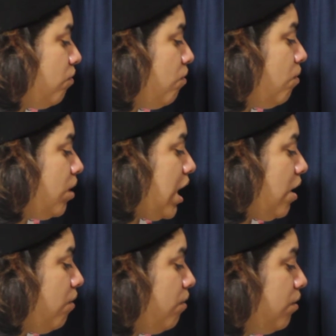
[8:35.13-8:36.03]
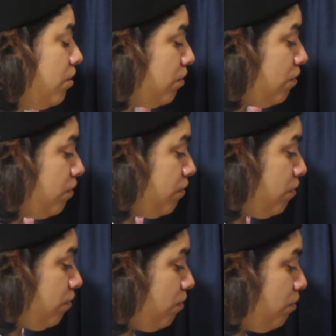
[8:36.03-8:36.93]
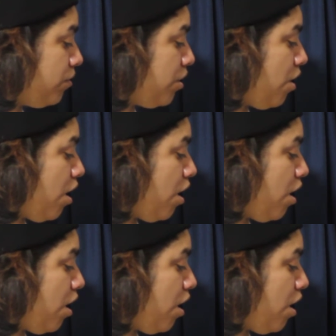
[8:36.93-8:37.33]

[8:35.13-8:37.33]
all know